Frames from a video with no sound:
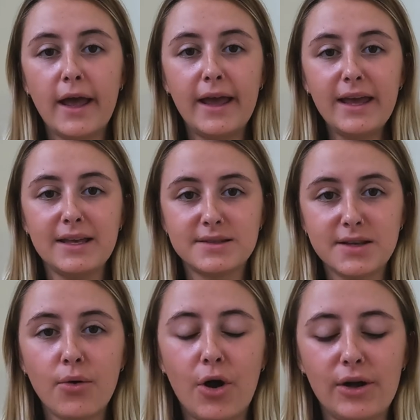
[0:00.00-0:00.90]
It is
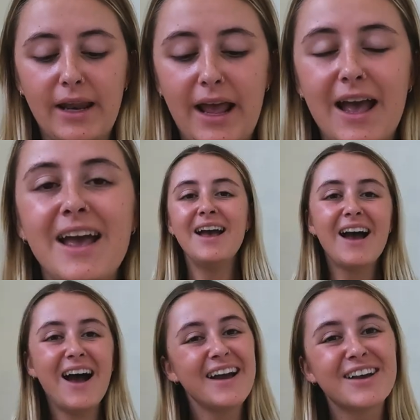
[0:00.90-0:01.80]
so hot in here.
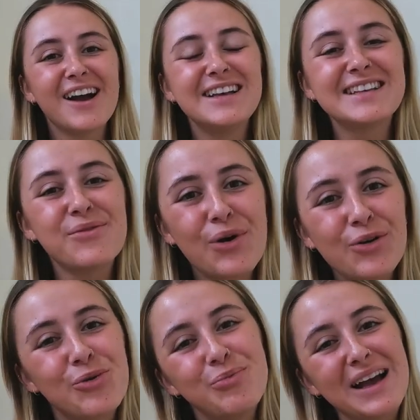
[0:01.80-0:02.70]
Hi guys and
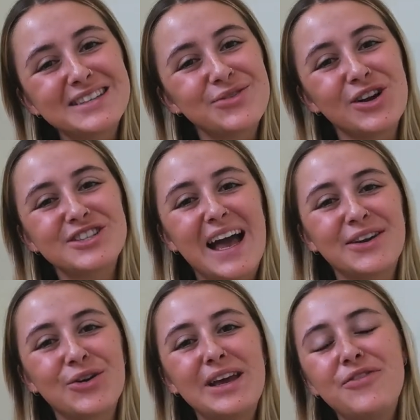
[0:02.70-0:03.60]
welcome back to our
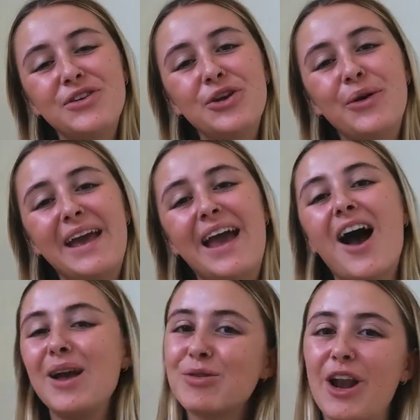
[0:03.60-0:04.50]
channel. If you're new here,
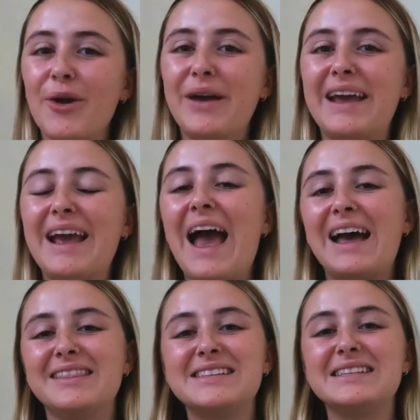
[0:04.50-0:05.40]
I'm Chloe
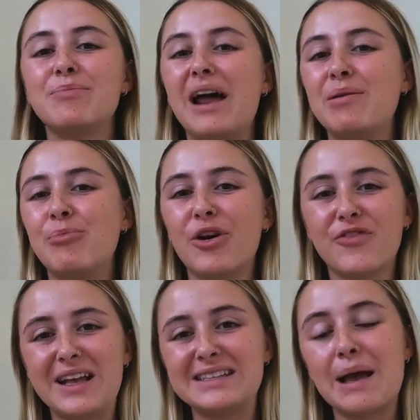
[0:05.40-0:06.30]
and this is mine and my
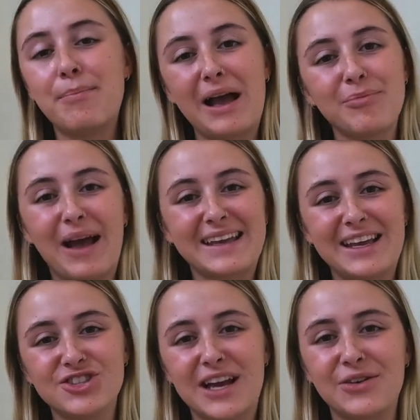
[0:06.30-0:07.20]
boyfriend's
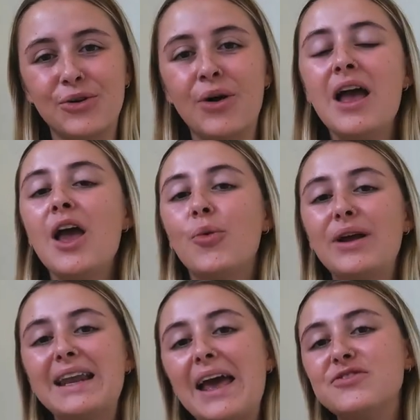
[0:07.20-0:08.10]
backpacking channel.
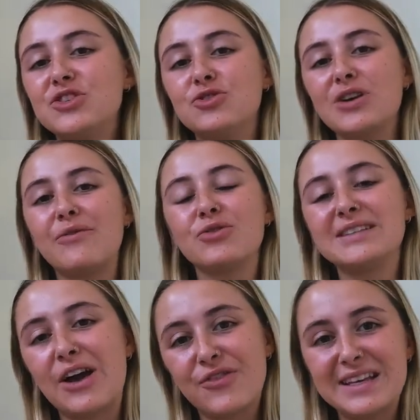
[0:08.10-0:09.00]
We left to travel
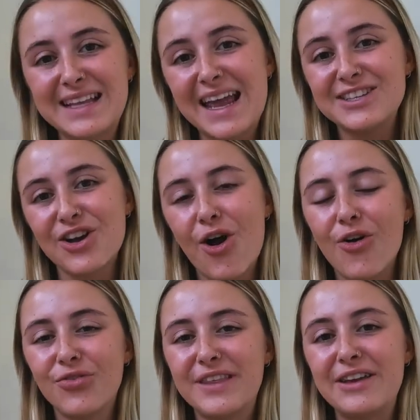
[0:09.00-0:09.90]
South East Asia
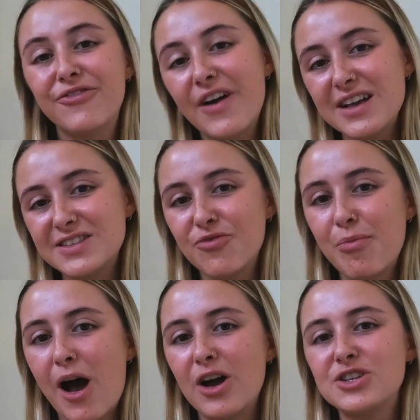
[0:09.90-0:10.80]
on the 1st of
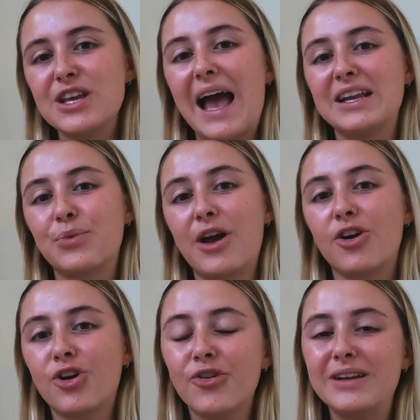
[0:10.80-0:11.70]
March and we
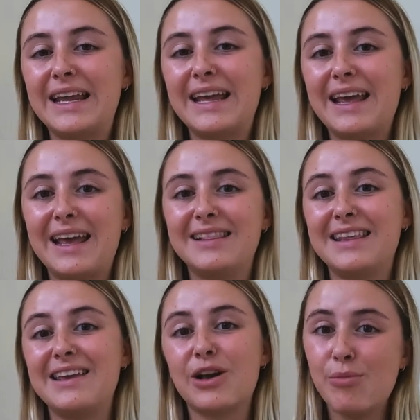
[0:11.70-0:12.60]
are currently in
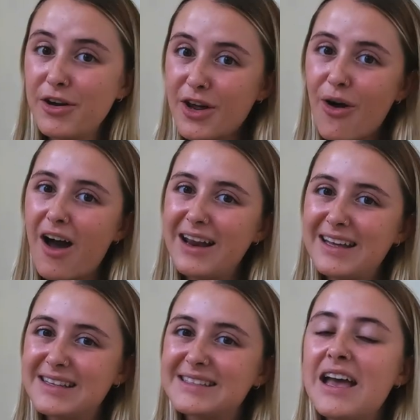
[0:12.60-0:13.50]
the Komodo
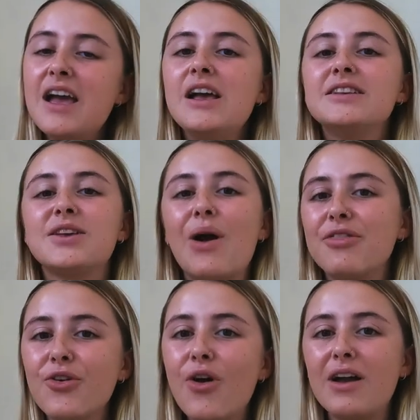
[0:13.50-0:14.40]
Islands. So I
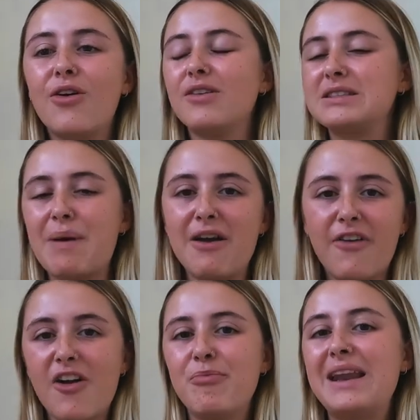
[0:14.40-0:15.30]
thought I got a spare
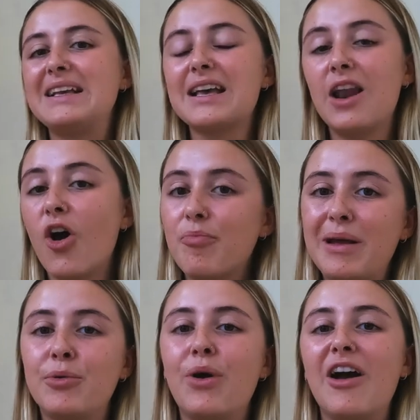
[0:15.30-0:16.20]
5 minutes. A lot of
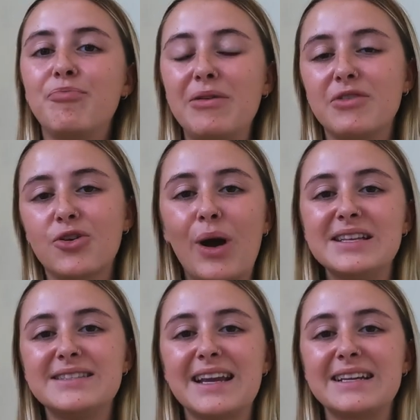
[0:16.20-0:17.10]
people have been
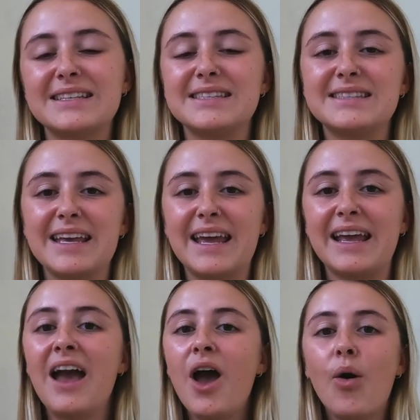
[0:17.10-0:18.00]
requesting to
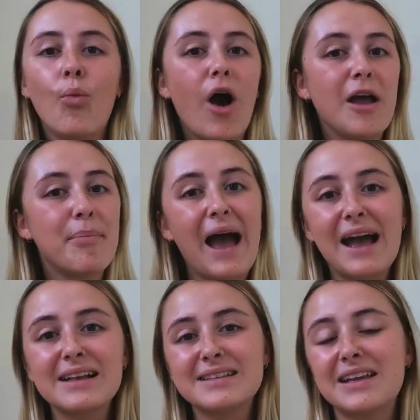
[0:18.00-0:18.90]
see what I
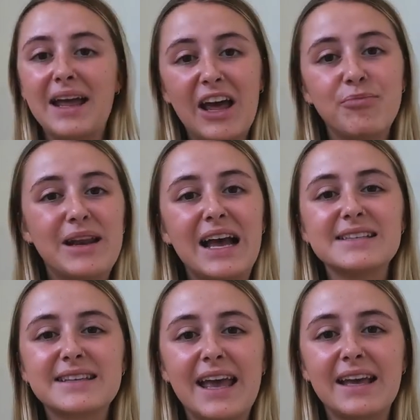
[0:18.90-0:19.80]
packed and have been
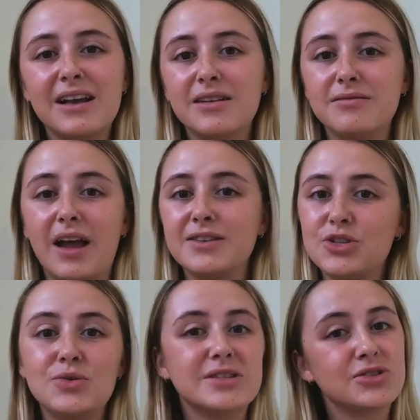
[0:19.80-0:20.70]
asking like
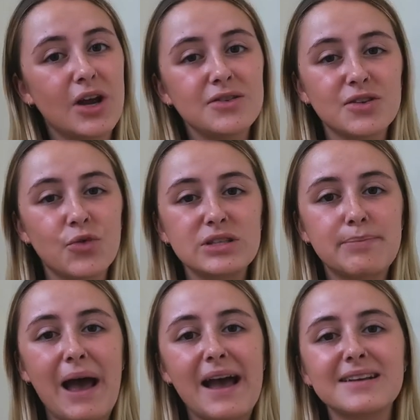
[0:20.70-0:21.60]
do's and don'ts of what to
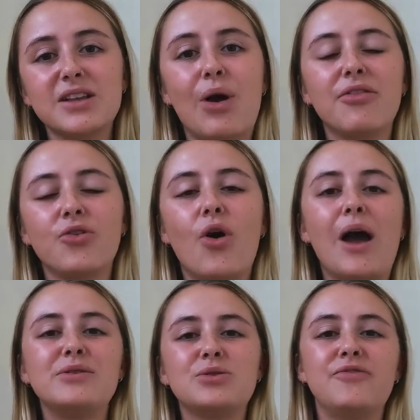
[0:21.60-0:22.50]
pack. So I thought
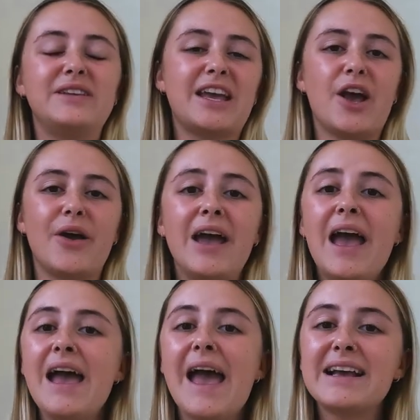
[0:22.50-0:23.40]
I would do a video
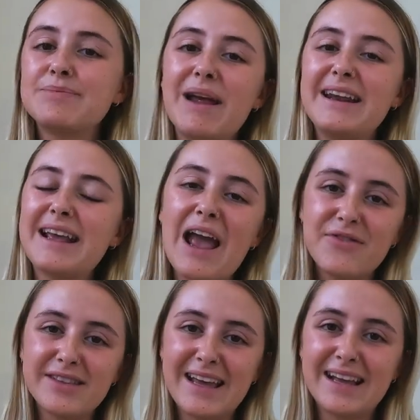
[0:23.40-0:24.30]
explaining
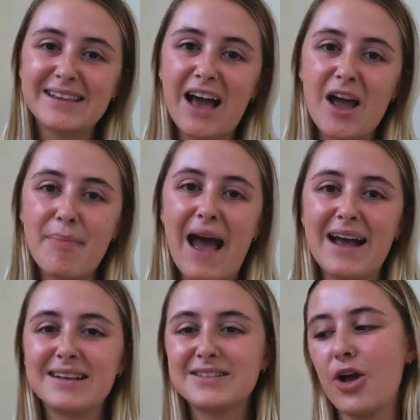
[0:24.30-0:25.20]
everything that I
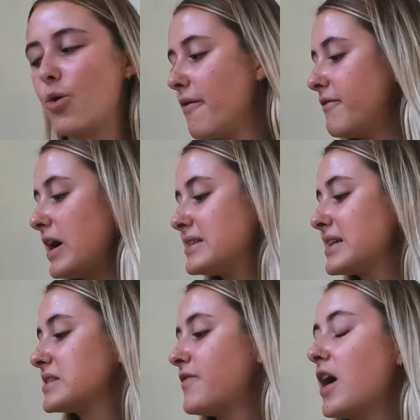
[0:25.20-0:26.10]
pack. So first
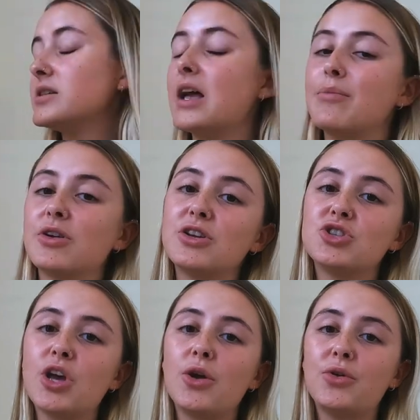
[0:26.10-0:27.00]
things first, I'm going to
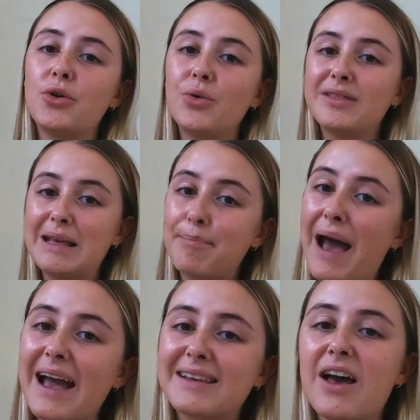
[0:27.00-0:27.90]
show you the
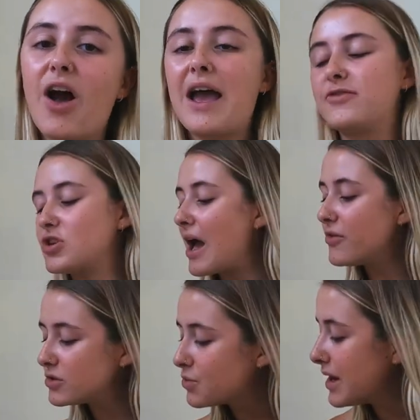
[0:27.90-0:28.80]
bag that I've traveled